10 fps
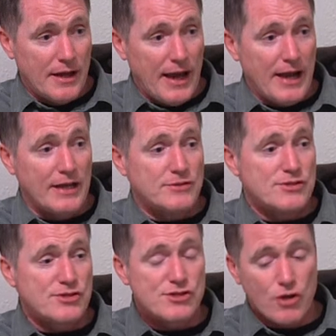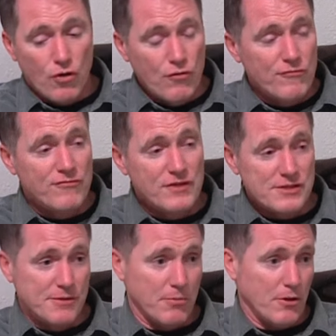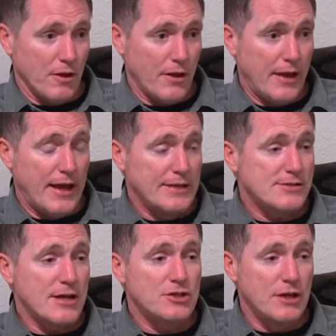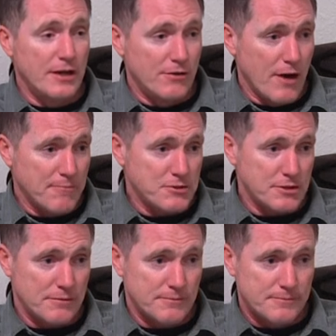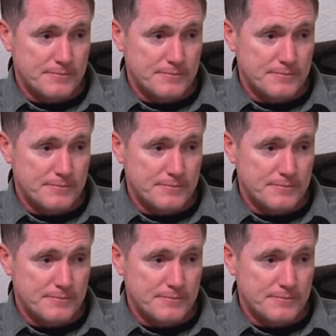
and it's so visible, and it's such an interruption,